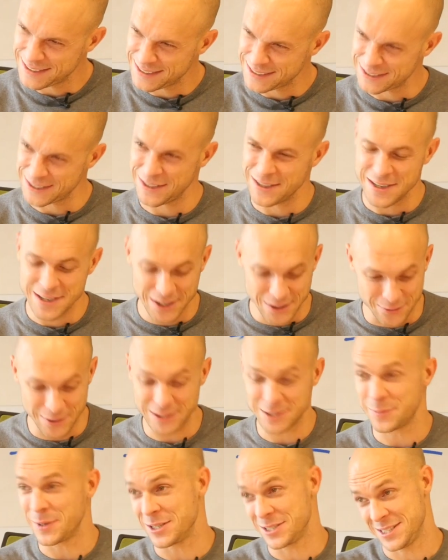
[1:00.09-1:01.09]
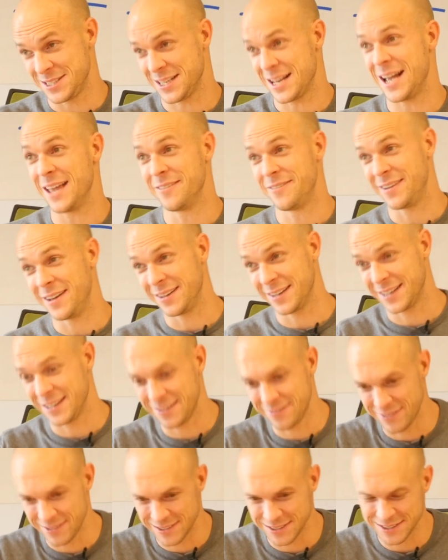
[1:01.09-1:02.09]
Yeah. So Russell Brunson's the guy that founded
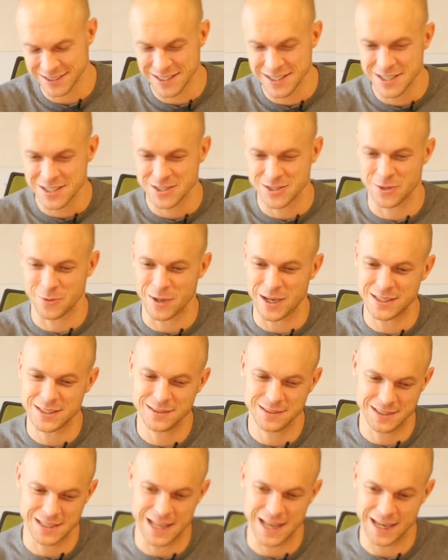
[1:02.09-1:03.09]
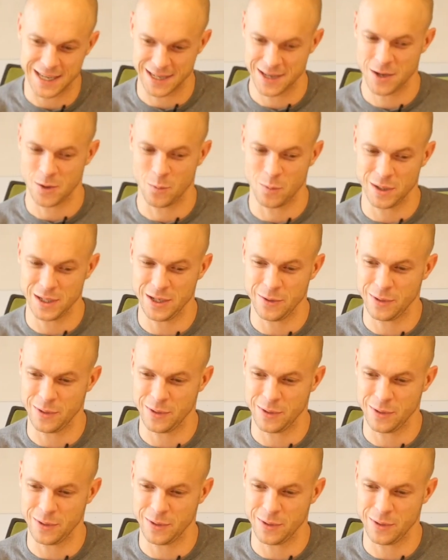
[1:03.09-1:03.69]
ClickFunnels. Yeah. So Russell's like, what he